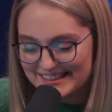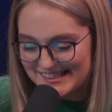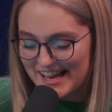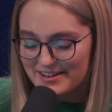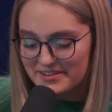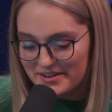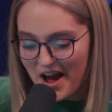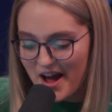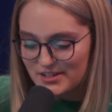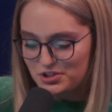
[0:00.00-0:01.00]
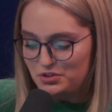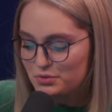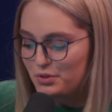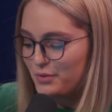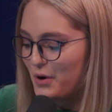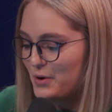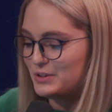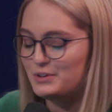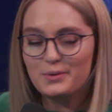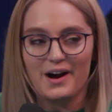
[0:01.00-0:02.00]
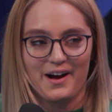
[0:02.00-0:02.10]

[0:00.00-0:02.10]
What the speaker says: said not to throw you